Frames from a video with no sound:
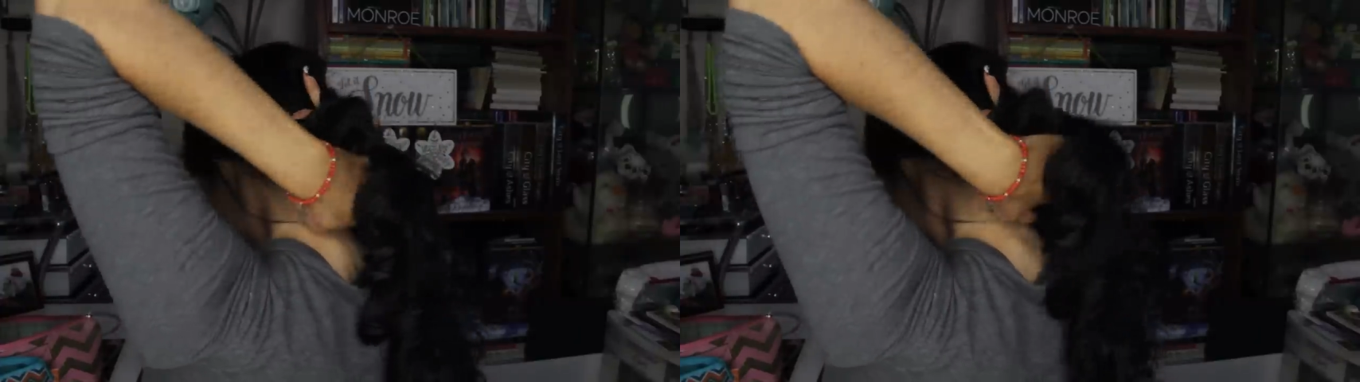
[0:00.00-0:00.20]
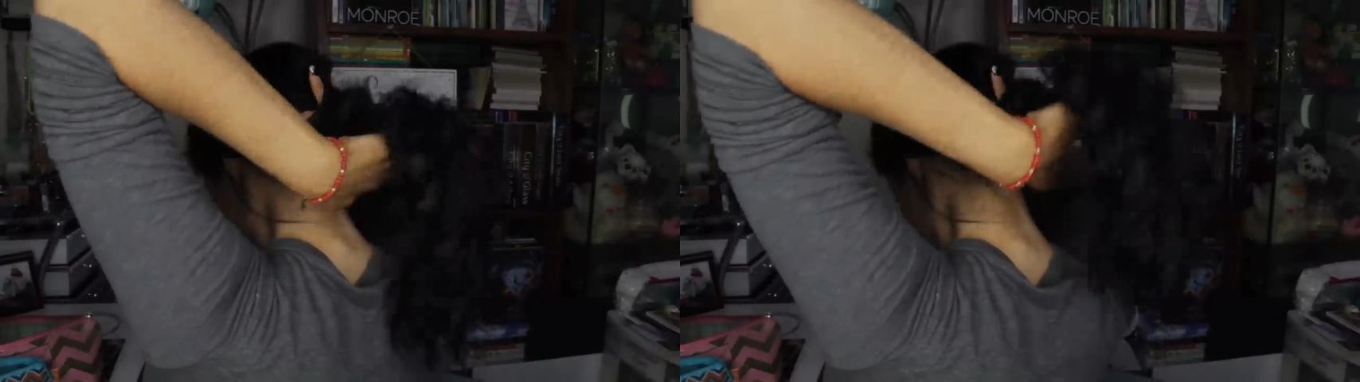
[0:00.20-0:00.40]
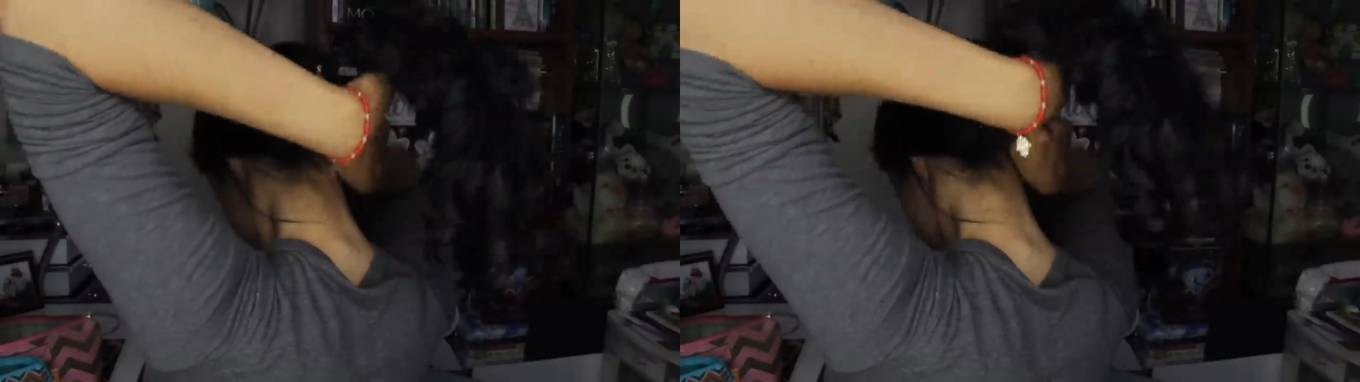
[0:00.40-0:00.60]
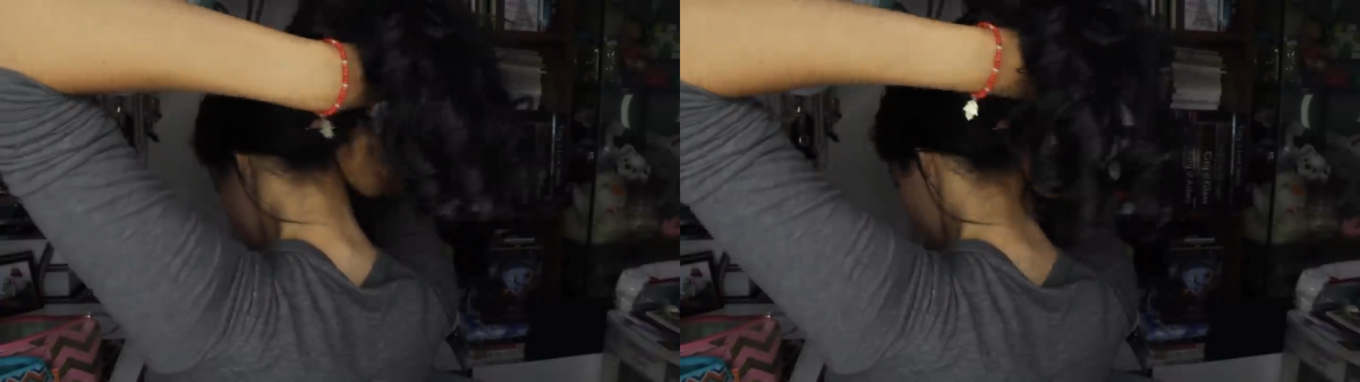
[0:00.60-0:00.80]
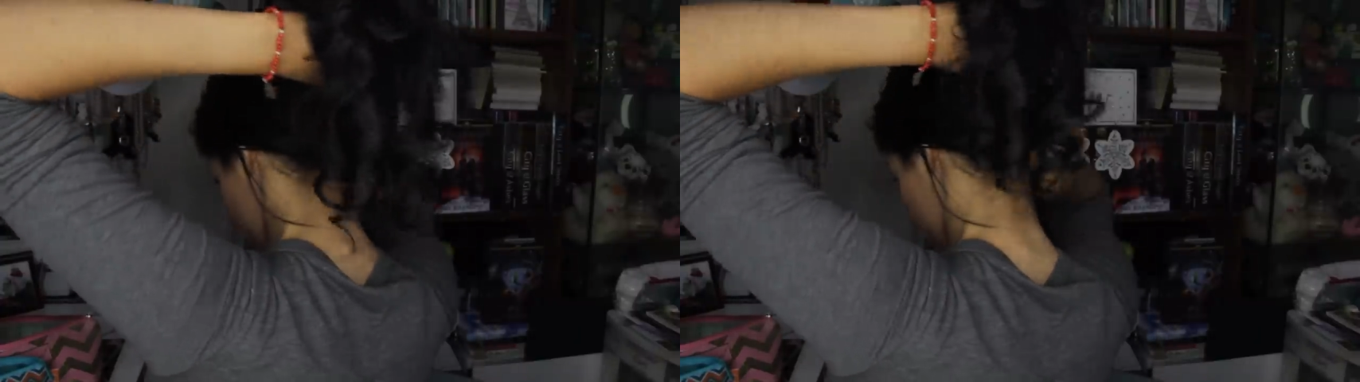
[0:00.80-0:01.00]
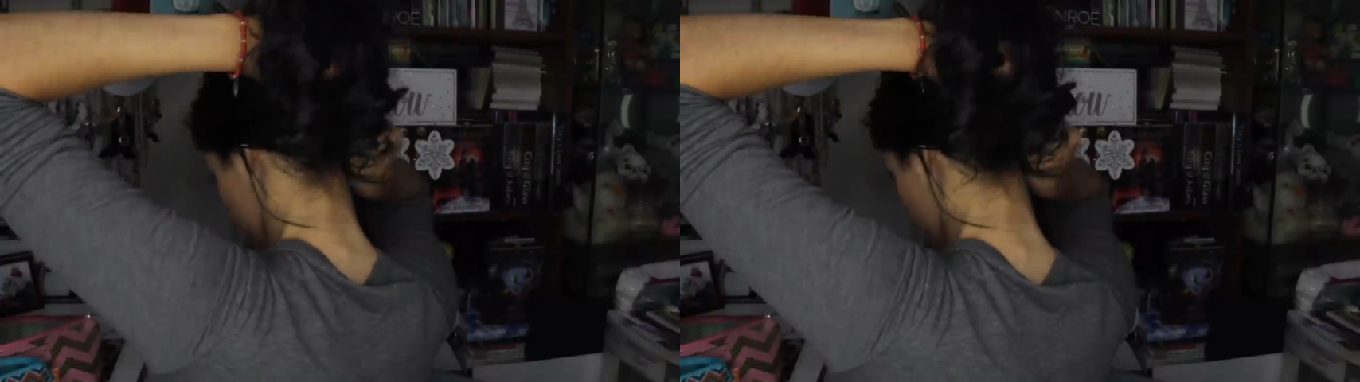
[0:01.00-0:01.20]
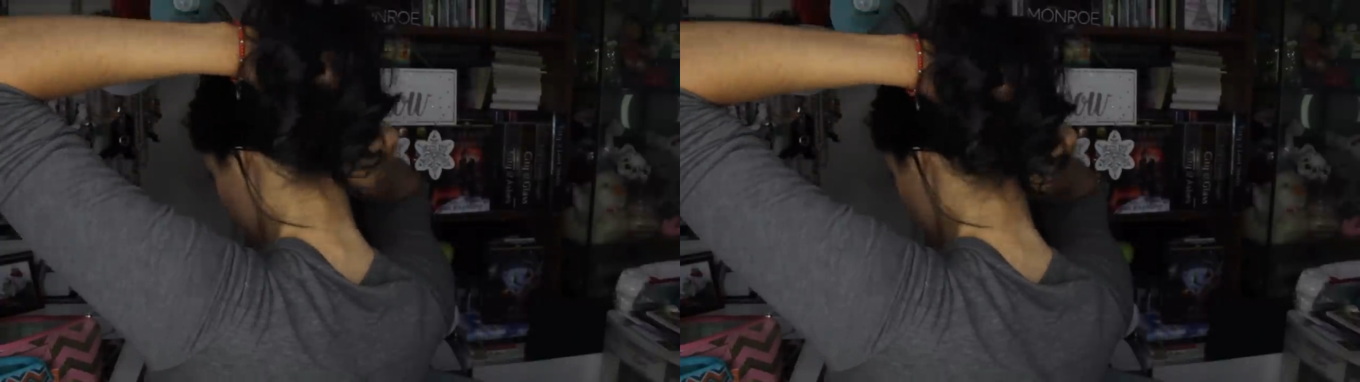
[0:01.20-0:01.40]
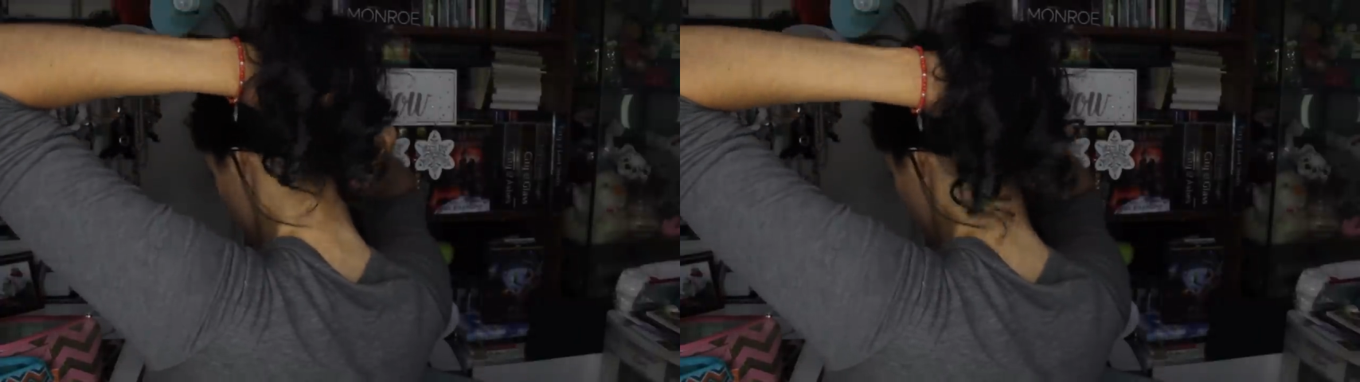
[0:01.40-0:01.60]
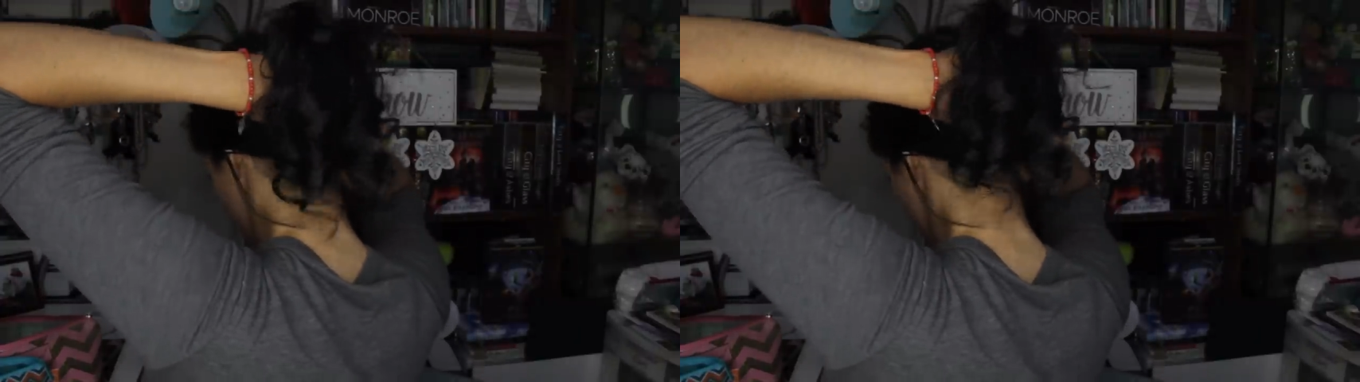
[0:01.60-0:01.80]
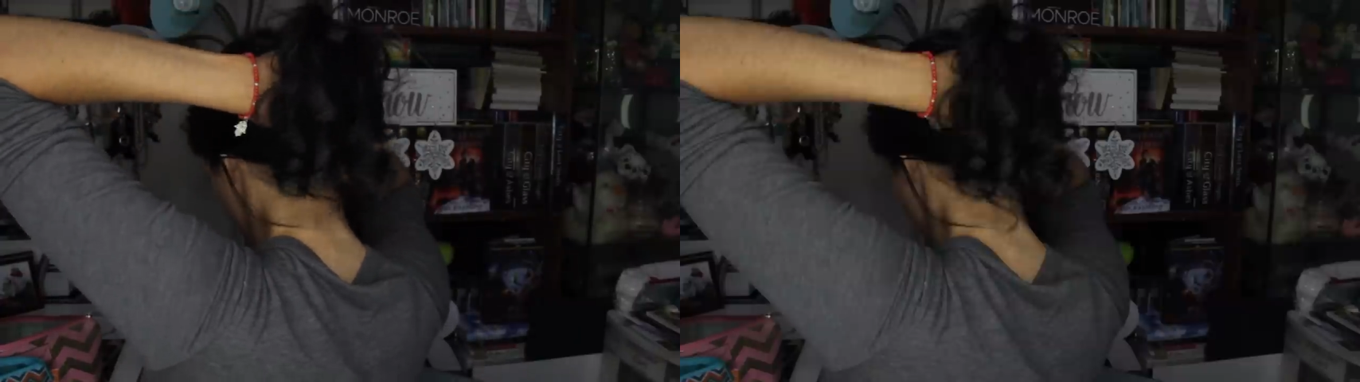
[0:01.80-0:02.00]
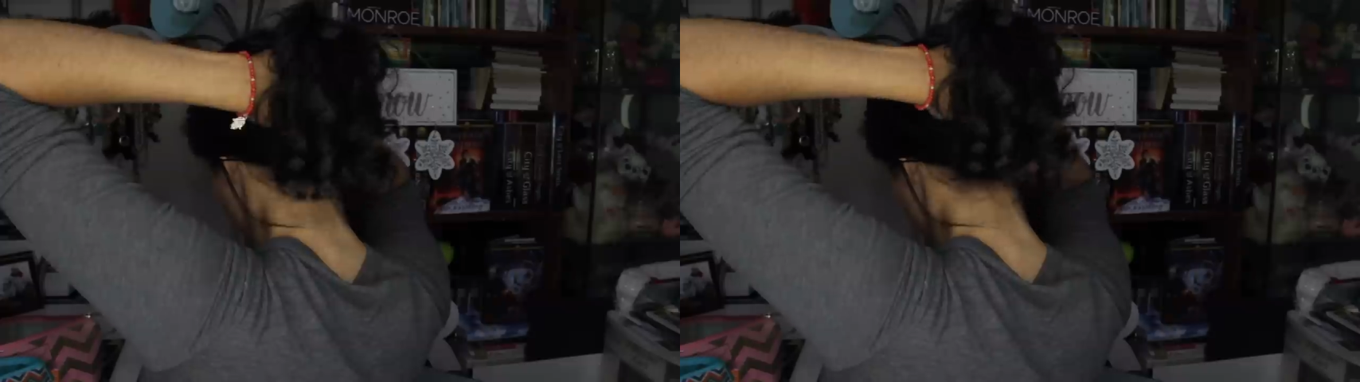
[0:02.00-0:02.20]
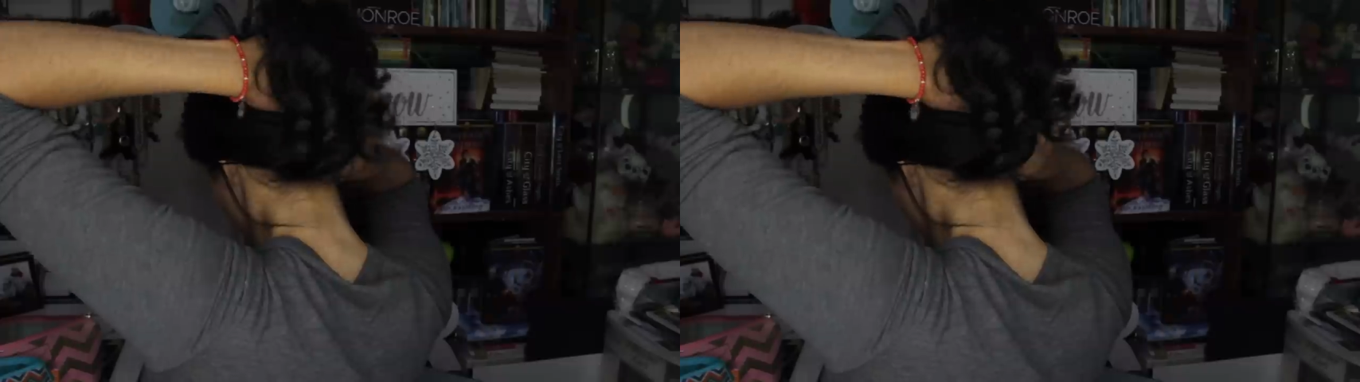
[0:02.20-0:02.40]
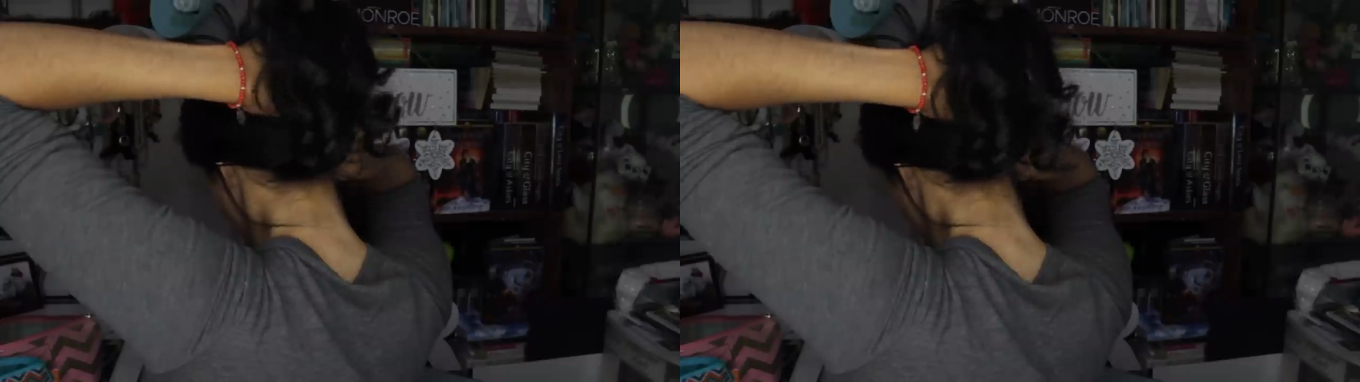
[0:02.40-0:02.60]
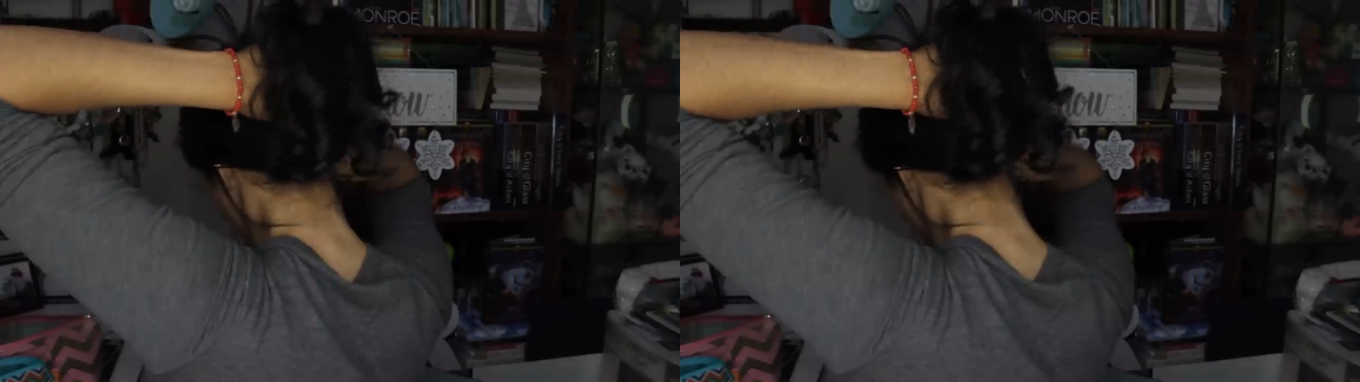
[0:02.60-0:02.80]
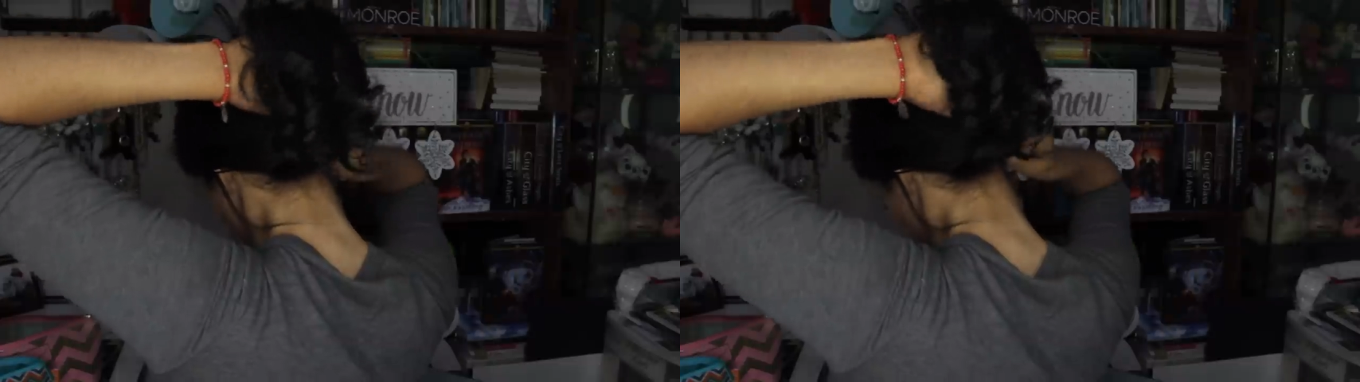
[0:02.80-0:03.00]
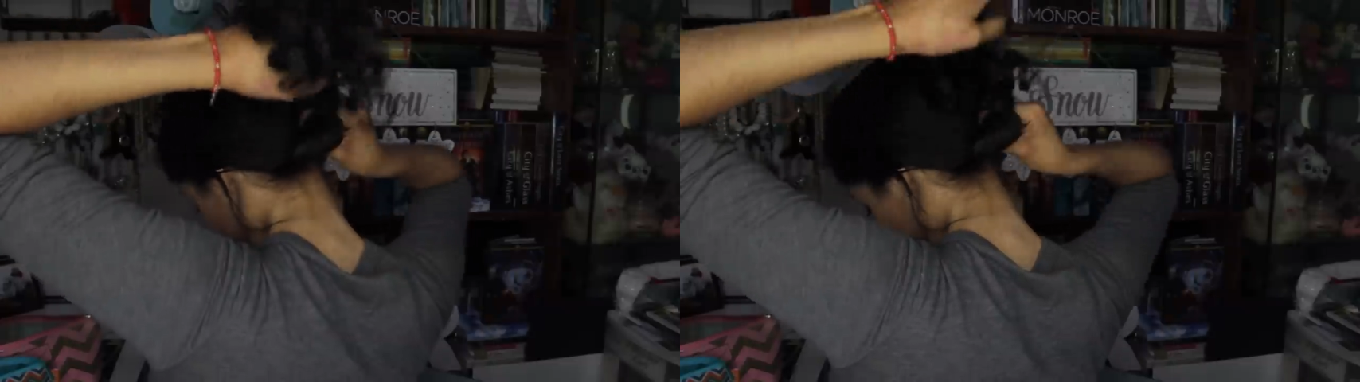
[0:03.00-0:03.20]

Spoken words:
[unreadable: no face in view]